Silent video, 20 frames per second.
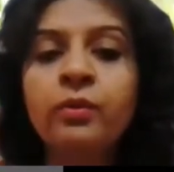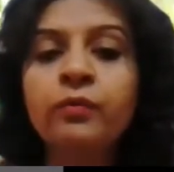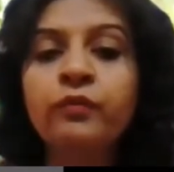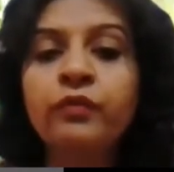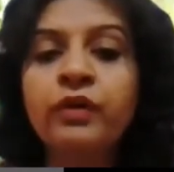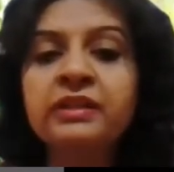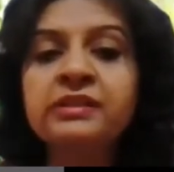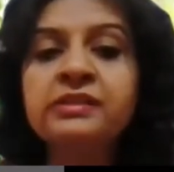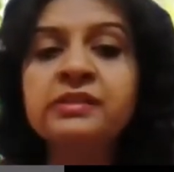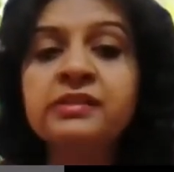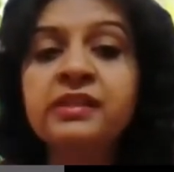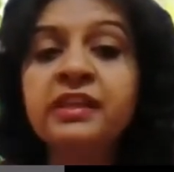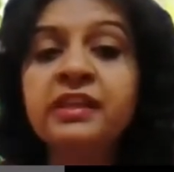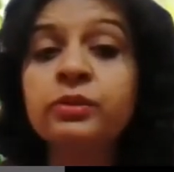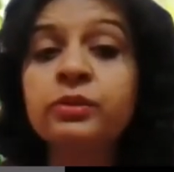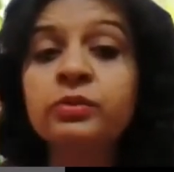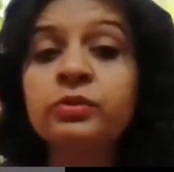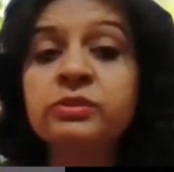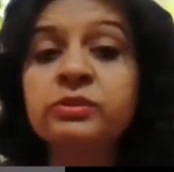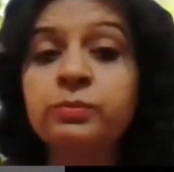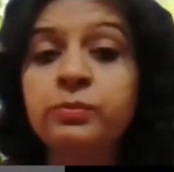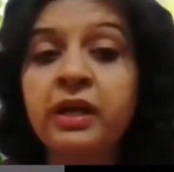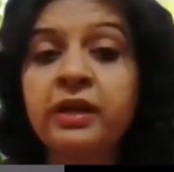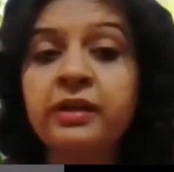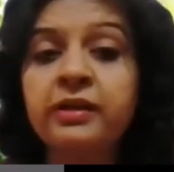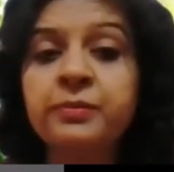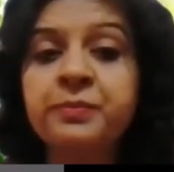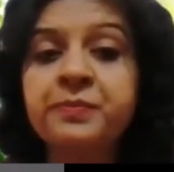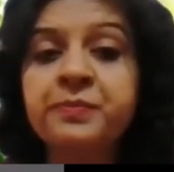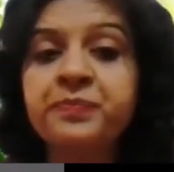Once it was
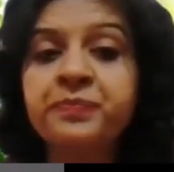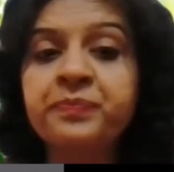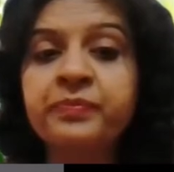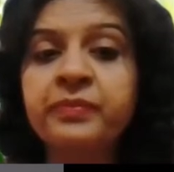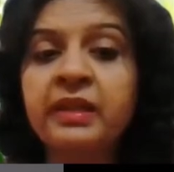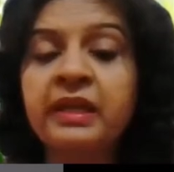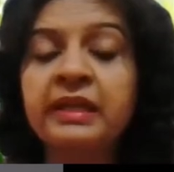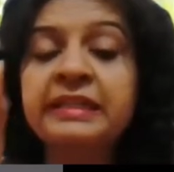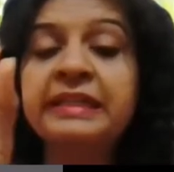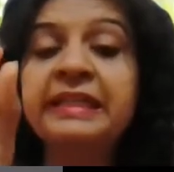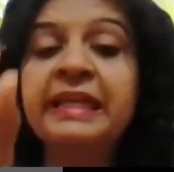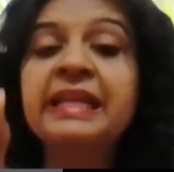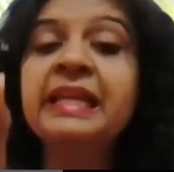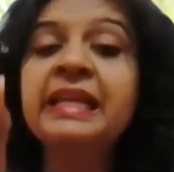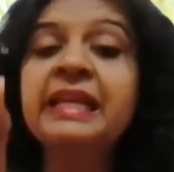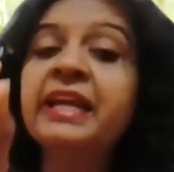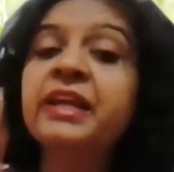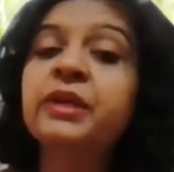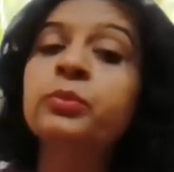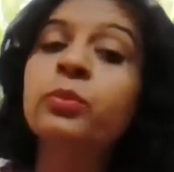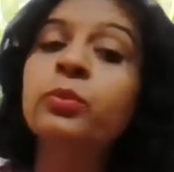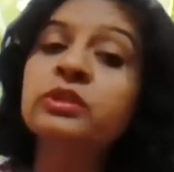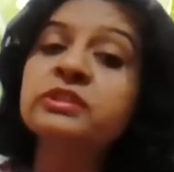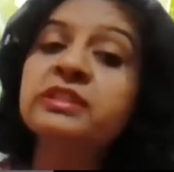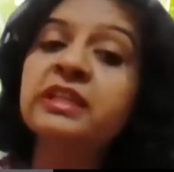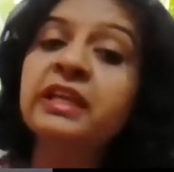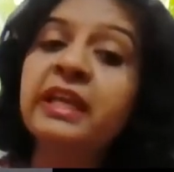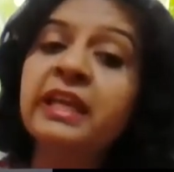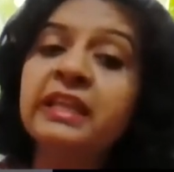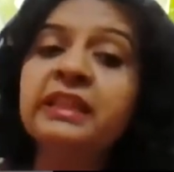blood, till it
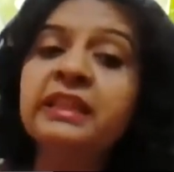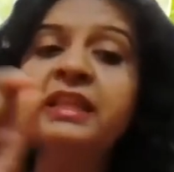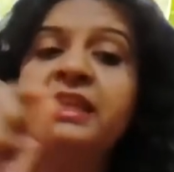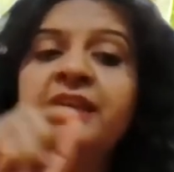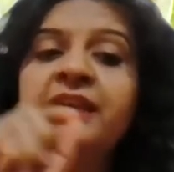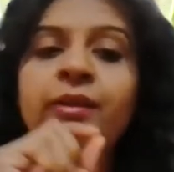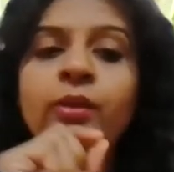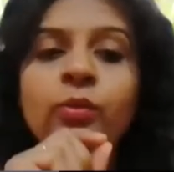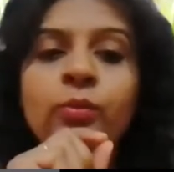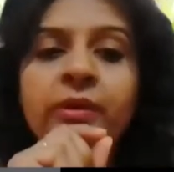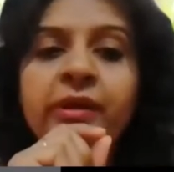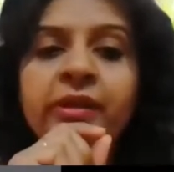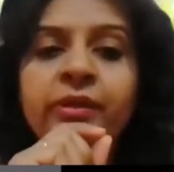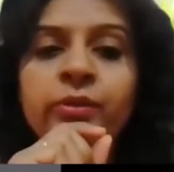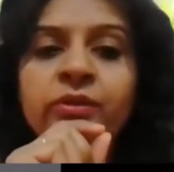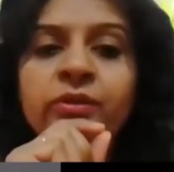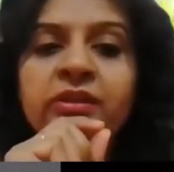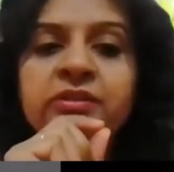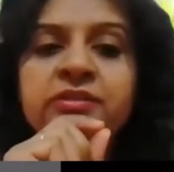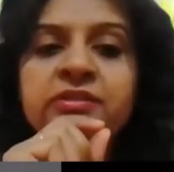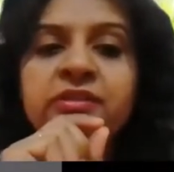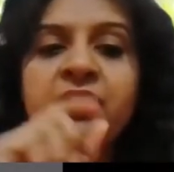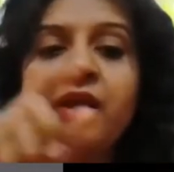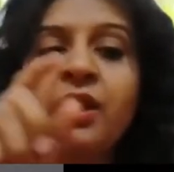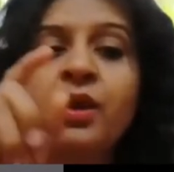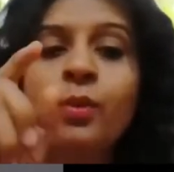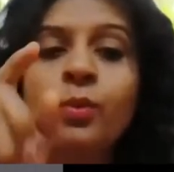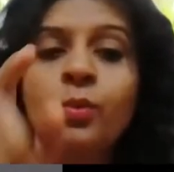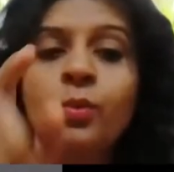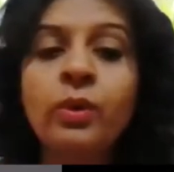was in the glomerulus.
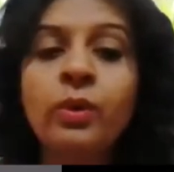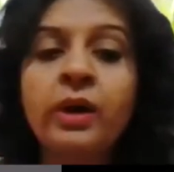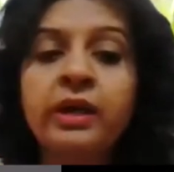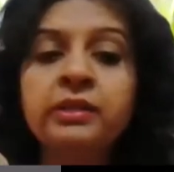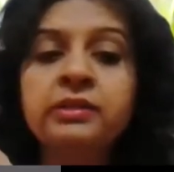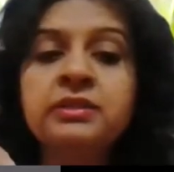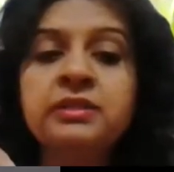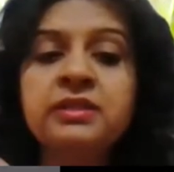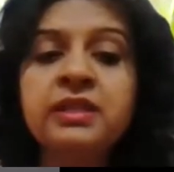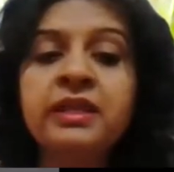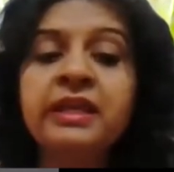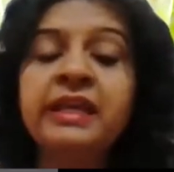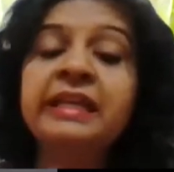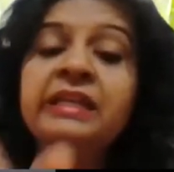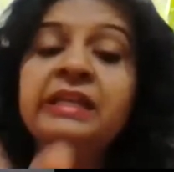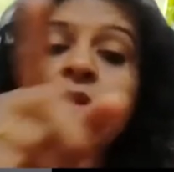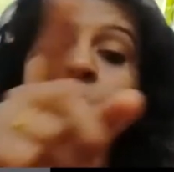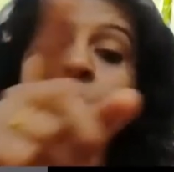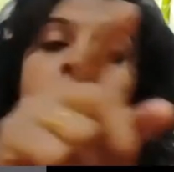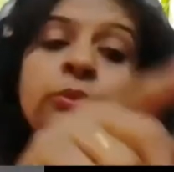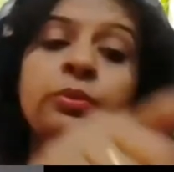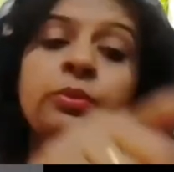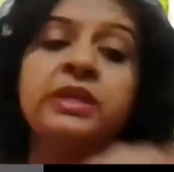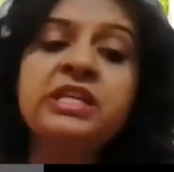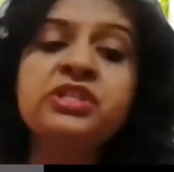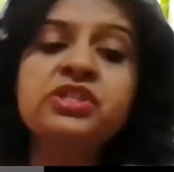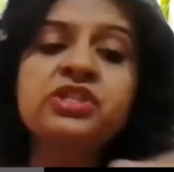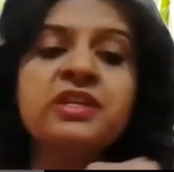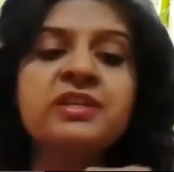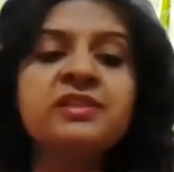Once it
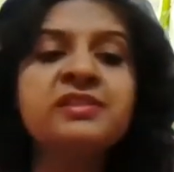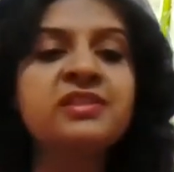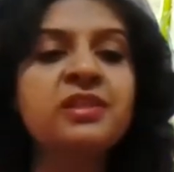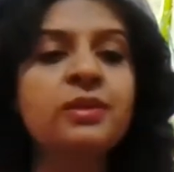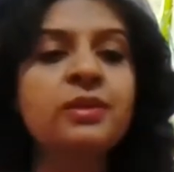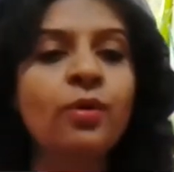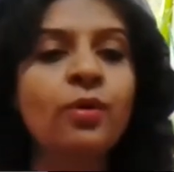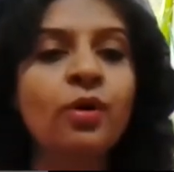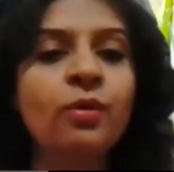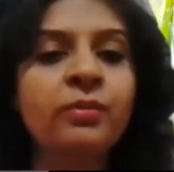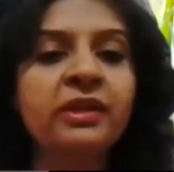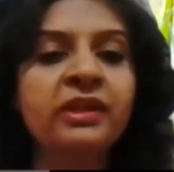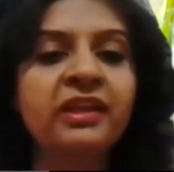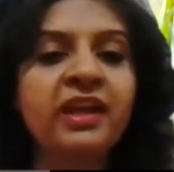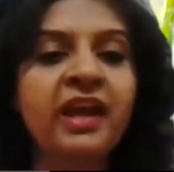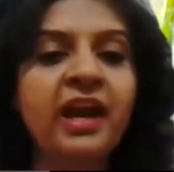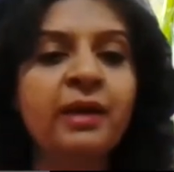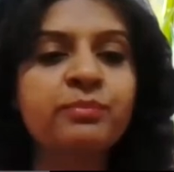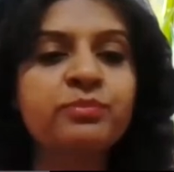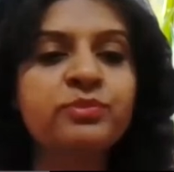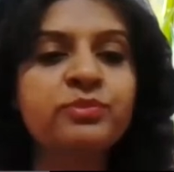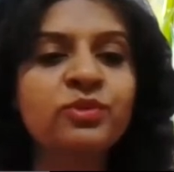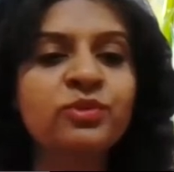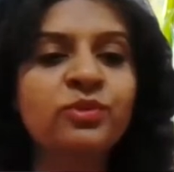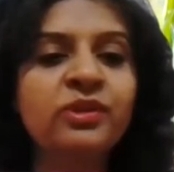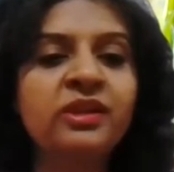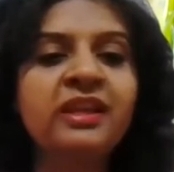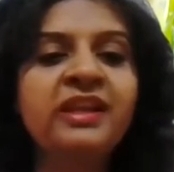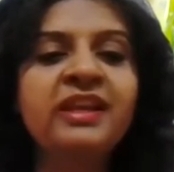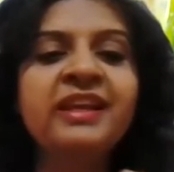reaches the Bowman
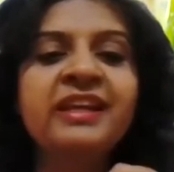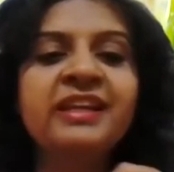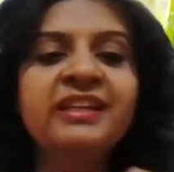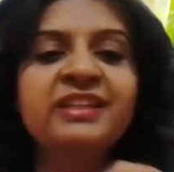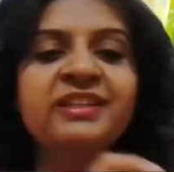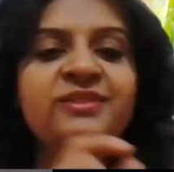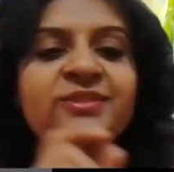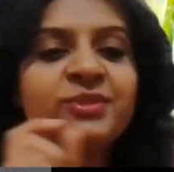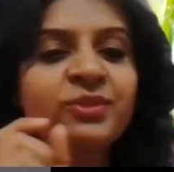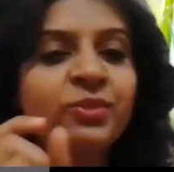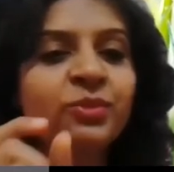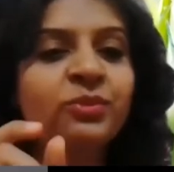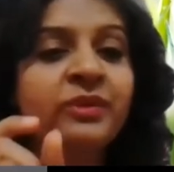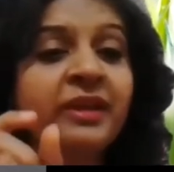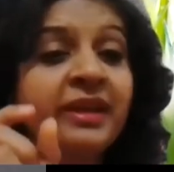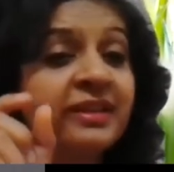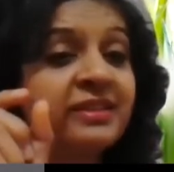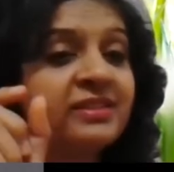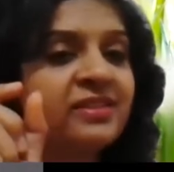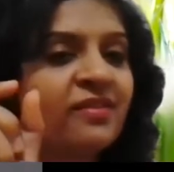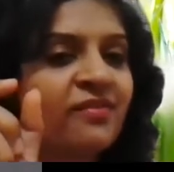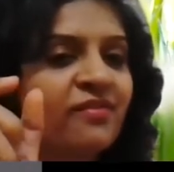capsule, it is known as